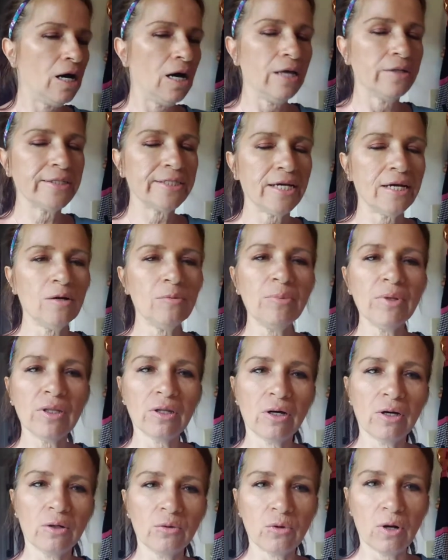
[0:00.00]
down
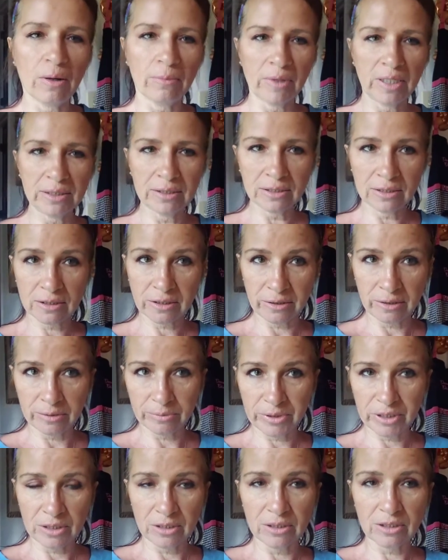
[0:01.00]
below on my
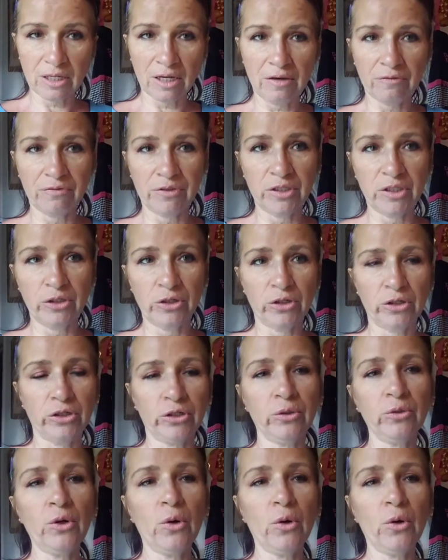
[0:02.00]
descriptions if you're